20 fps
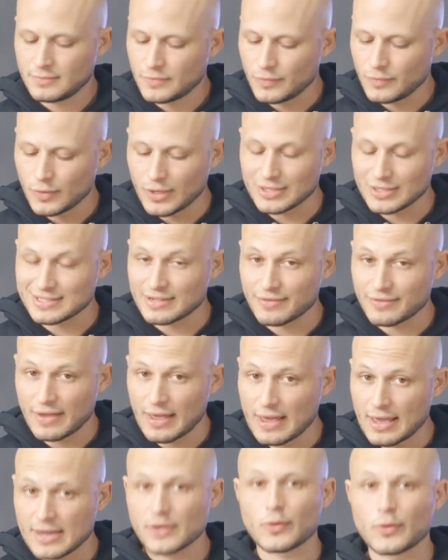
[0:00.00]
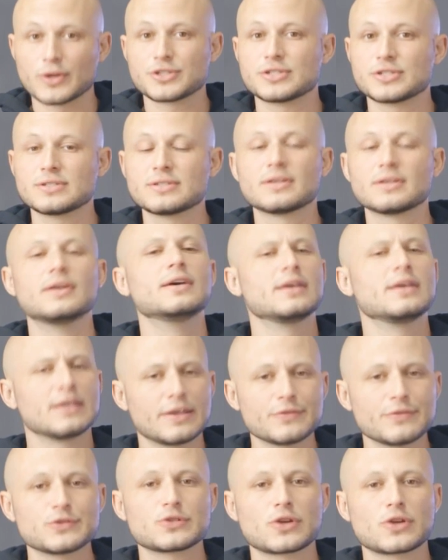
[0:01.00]
If you guys have any questions,
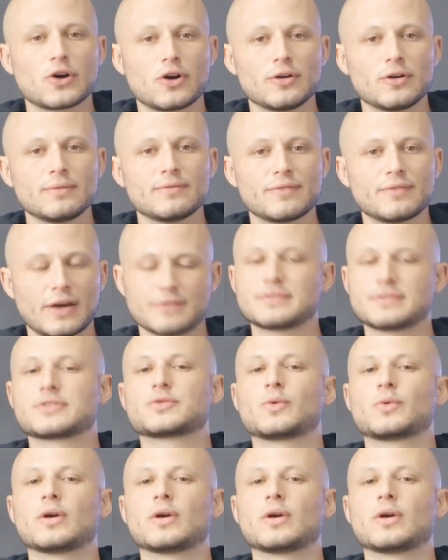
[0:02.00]
give us a call, five six